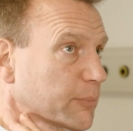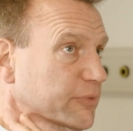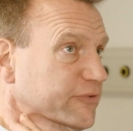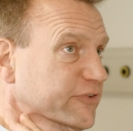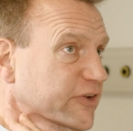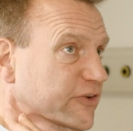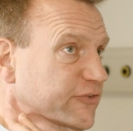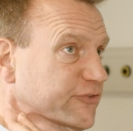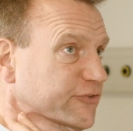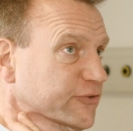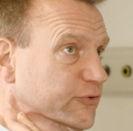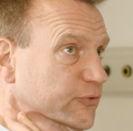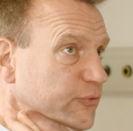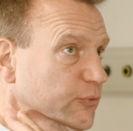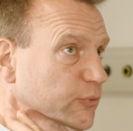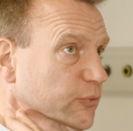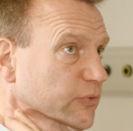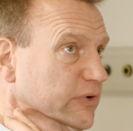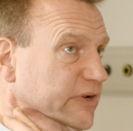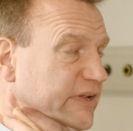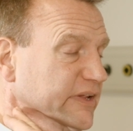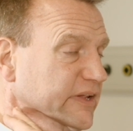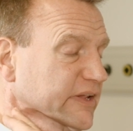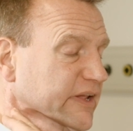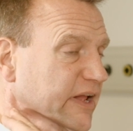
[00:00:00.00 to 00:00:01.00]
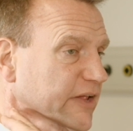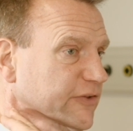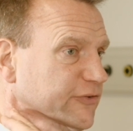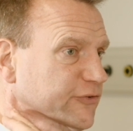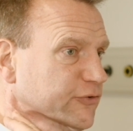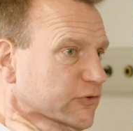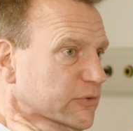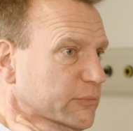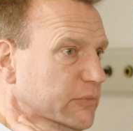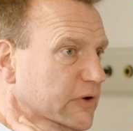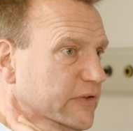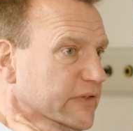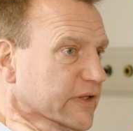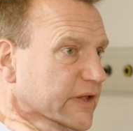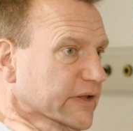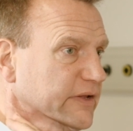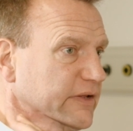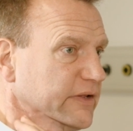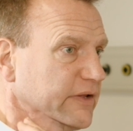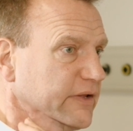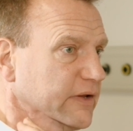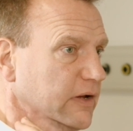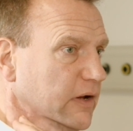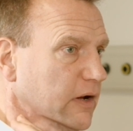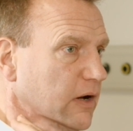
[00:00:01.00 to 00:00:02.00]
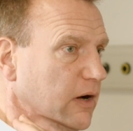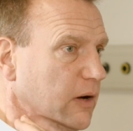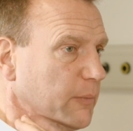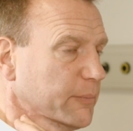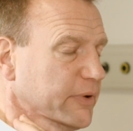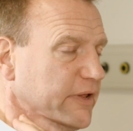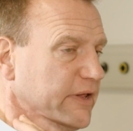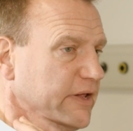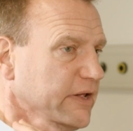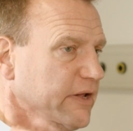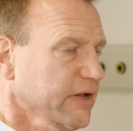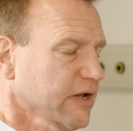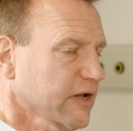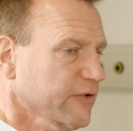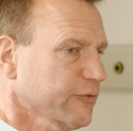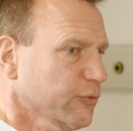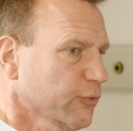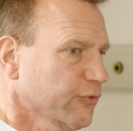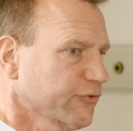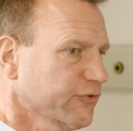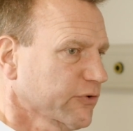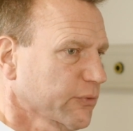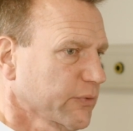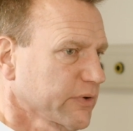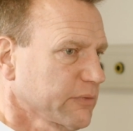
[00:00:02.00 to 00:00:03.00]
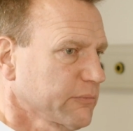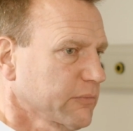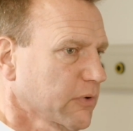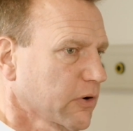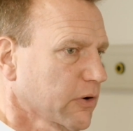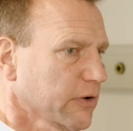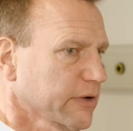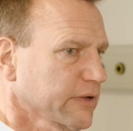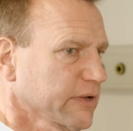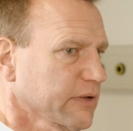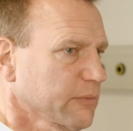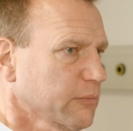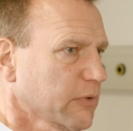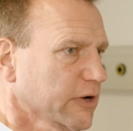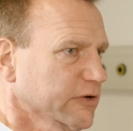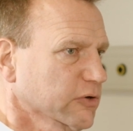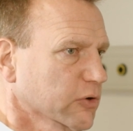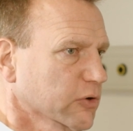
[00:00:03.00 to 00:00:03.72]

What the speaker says: potential cancer in my neck up here and also in my